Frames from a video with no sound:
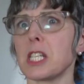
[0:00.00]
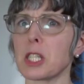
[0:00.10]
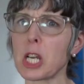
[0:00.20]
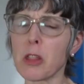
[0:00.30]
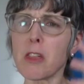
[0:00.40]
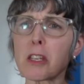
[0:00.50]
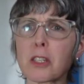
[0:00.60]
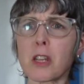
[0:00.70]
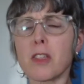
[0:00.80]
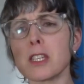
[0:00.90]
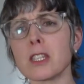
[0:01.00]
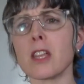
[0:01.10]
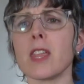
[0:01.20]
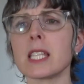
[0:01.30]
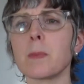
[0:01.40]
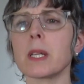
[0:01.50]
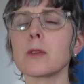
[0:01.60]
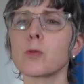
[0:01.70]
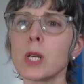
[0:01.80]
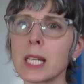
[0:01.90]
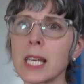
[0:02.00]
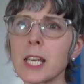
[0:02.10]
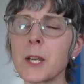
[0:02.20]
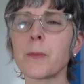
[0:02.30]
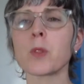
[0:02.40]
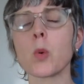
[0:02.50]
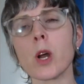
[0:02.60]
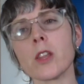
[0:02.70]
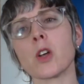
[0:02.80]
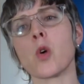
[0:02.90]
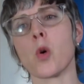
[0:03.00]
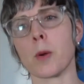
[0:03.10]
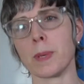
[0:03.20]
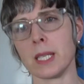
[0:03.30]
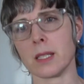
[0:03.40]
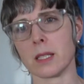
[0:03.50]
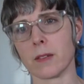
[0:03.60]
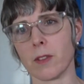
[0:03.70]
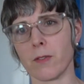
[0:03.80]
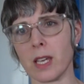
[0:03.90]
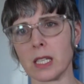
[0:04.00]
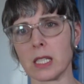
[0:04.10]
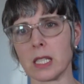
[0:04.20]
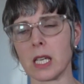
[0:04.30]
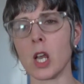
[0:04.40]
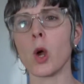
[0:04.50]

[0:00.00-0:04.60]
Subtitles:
is like this and a this and a this, but really, what are the core pieces of the fantasy?